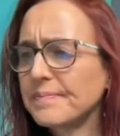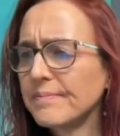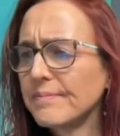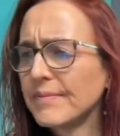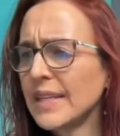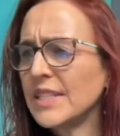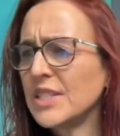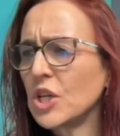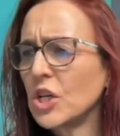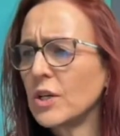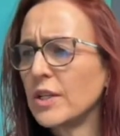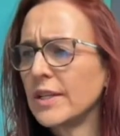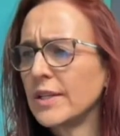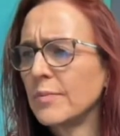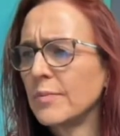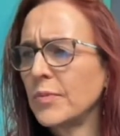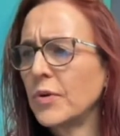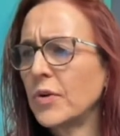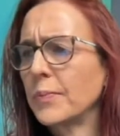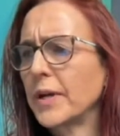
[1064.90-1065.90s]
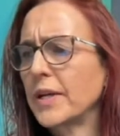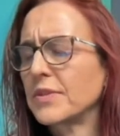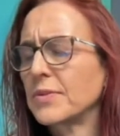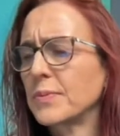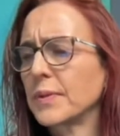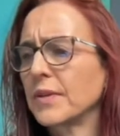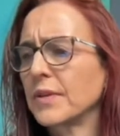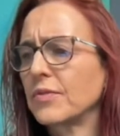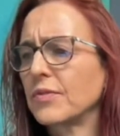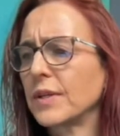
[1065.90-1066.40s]
let's talk a little more about
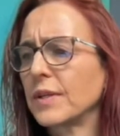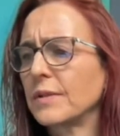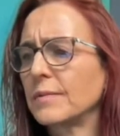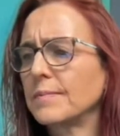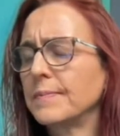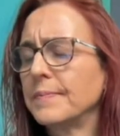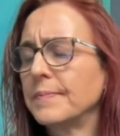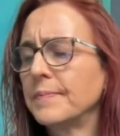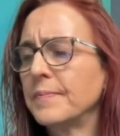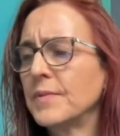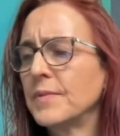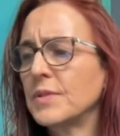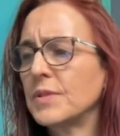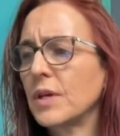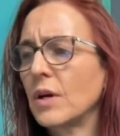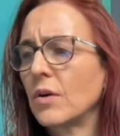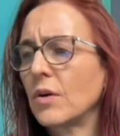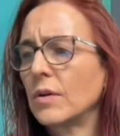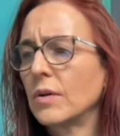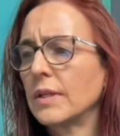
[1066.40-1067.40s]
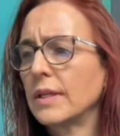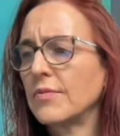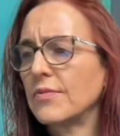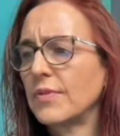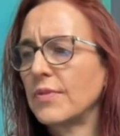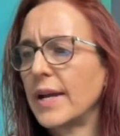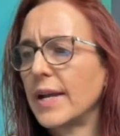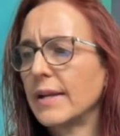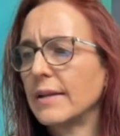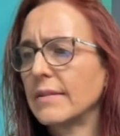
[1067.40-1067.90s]
swing feel. So
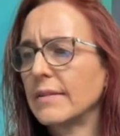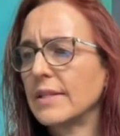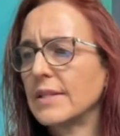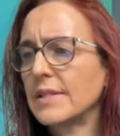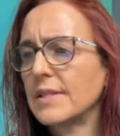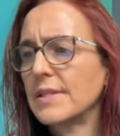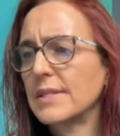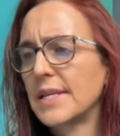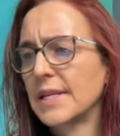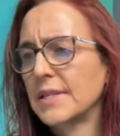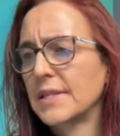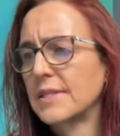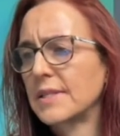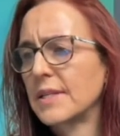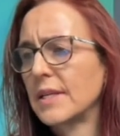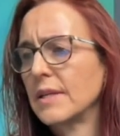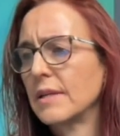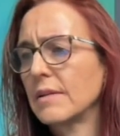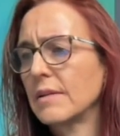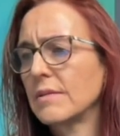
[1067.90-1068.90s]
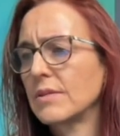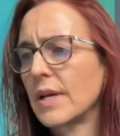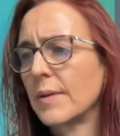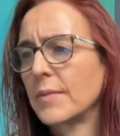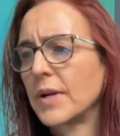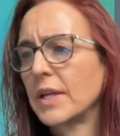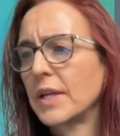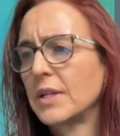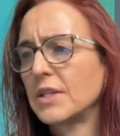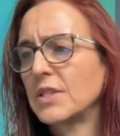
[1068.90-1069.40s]
this is 60, so I'm
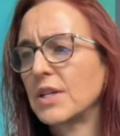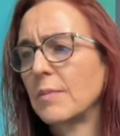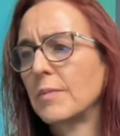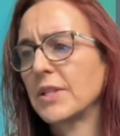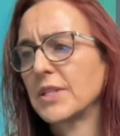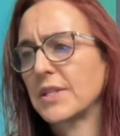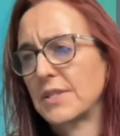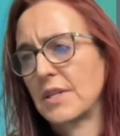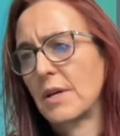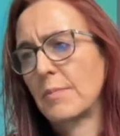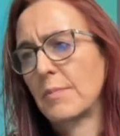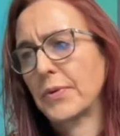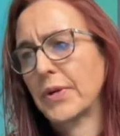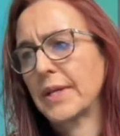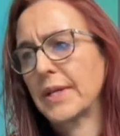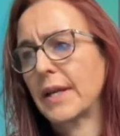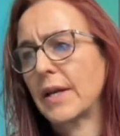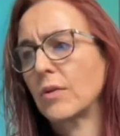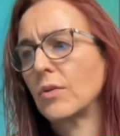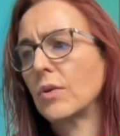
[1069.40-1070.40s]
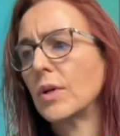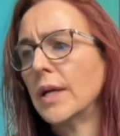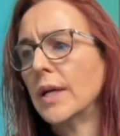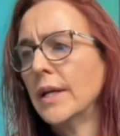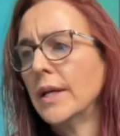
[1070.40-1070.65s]
going to double this up right now,